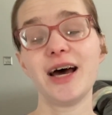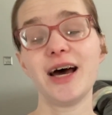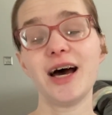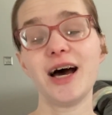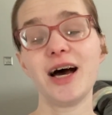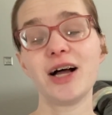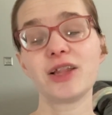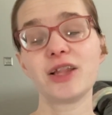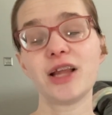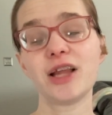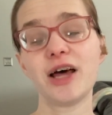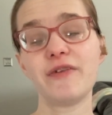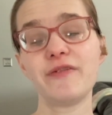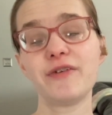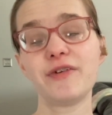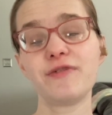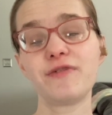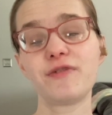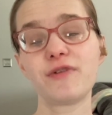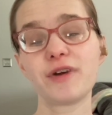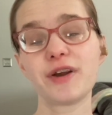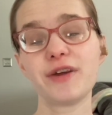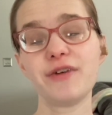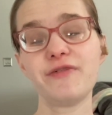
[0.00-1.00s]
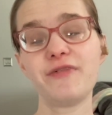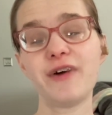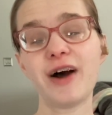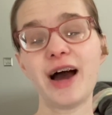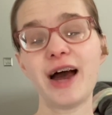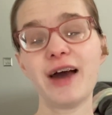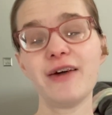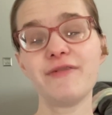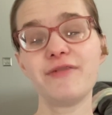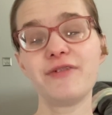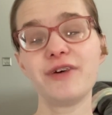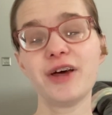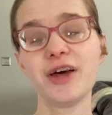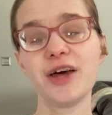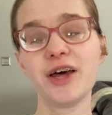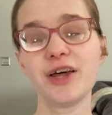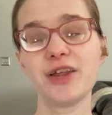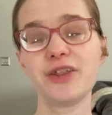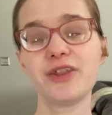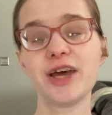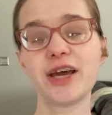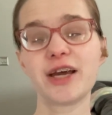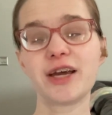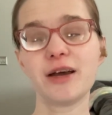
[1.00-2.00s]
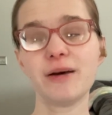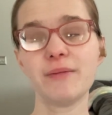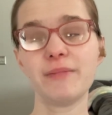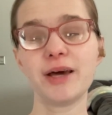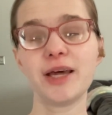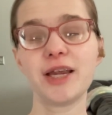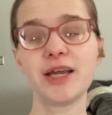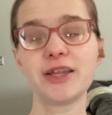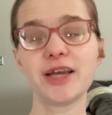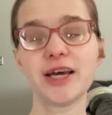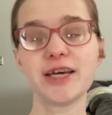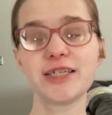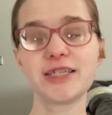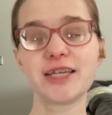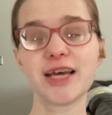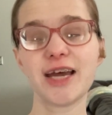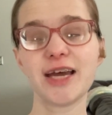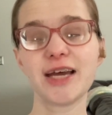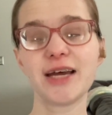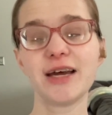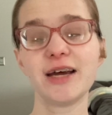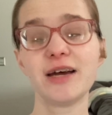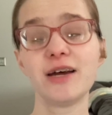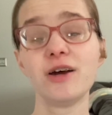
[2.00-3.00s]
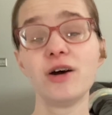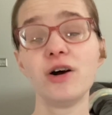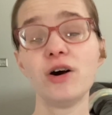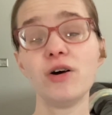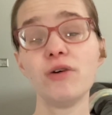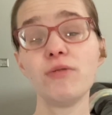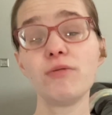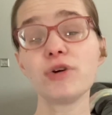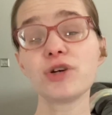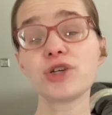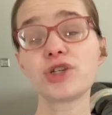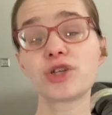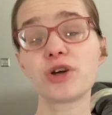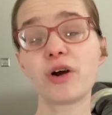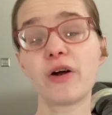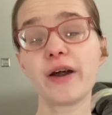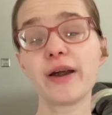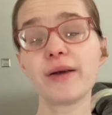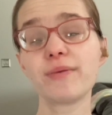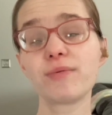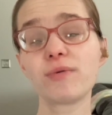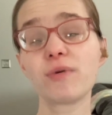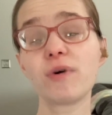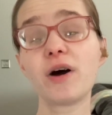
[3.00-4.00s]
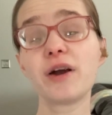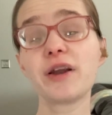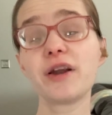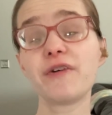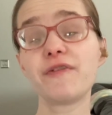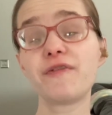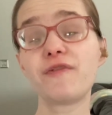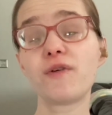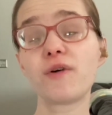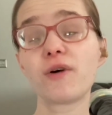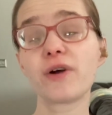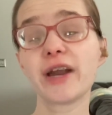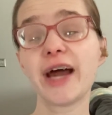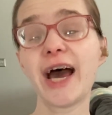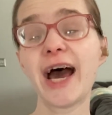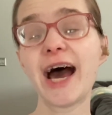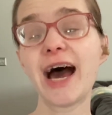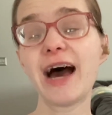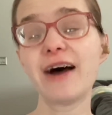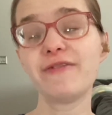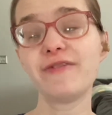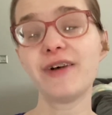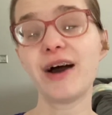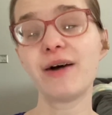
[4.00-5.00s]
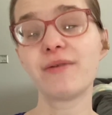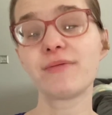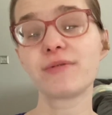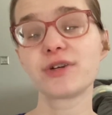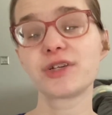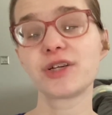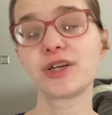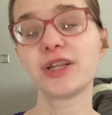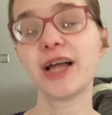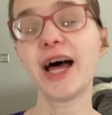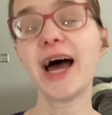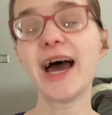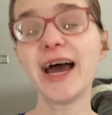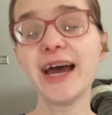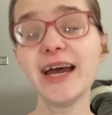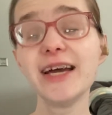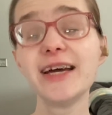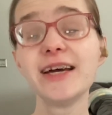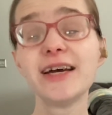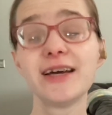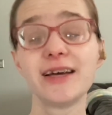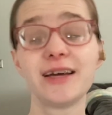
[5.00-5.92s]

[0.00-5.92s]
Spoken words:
11:45, they come in and they say, we're sorry, we're on a 4.5 hour delay.